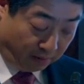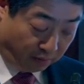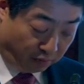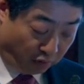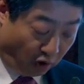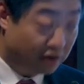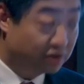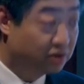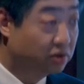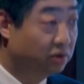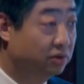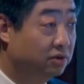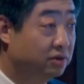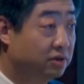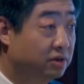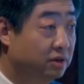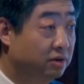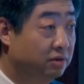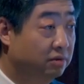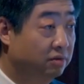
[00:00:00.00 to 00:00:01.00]

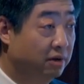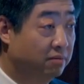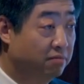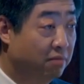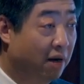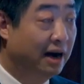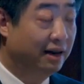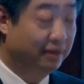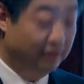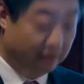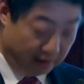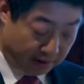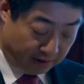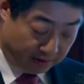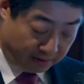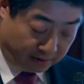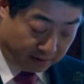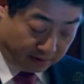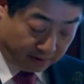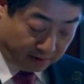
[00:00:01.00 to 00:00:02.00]
Brussels reminds
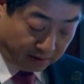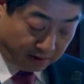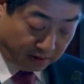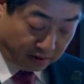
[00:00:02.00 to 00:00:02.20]
us